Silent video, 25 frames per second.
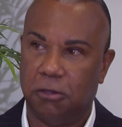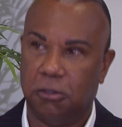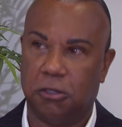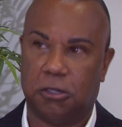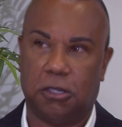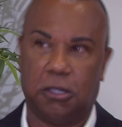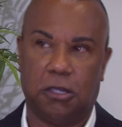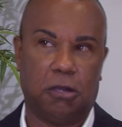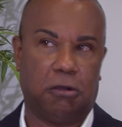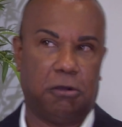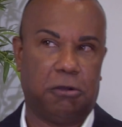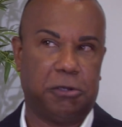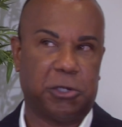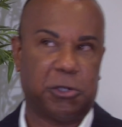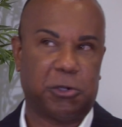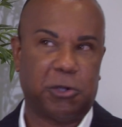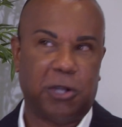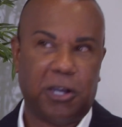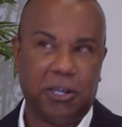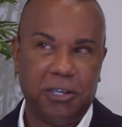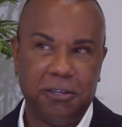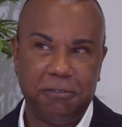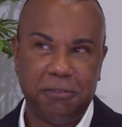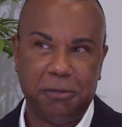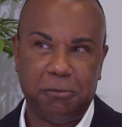You can go on your
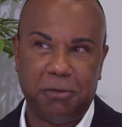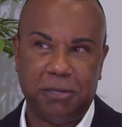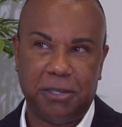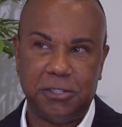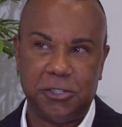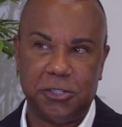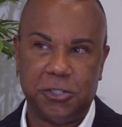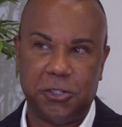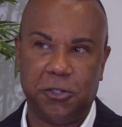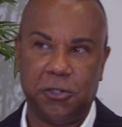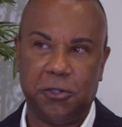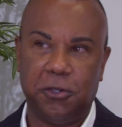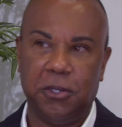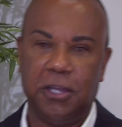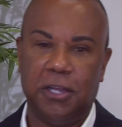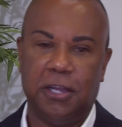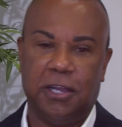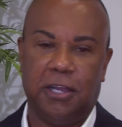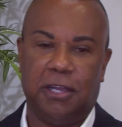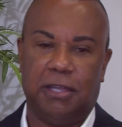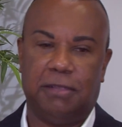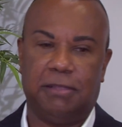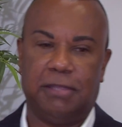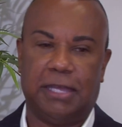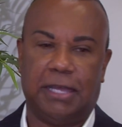own if you want to.
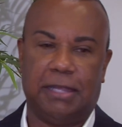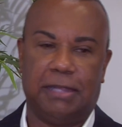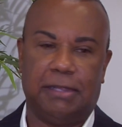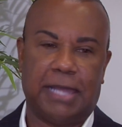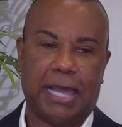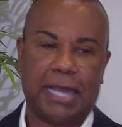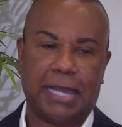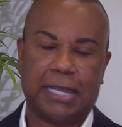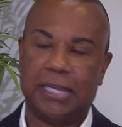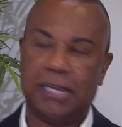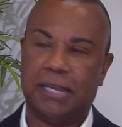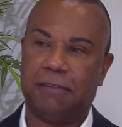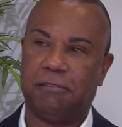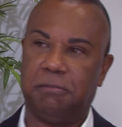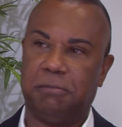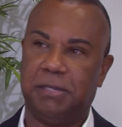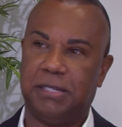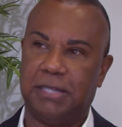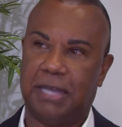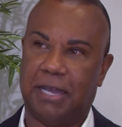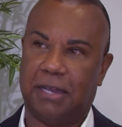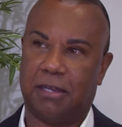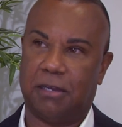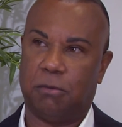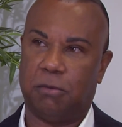That can never be
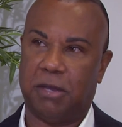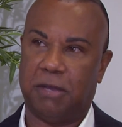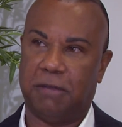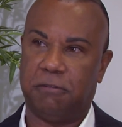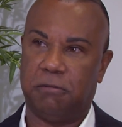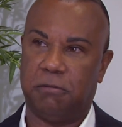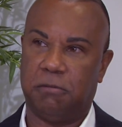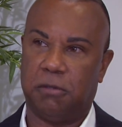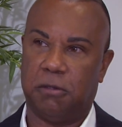taken away from